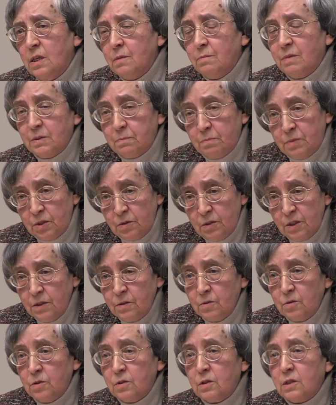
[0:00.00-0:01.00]
but
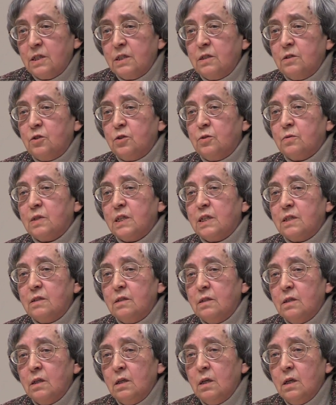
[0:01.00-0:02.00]
particularly in Sweden,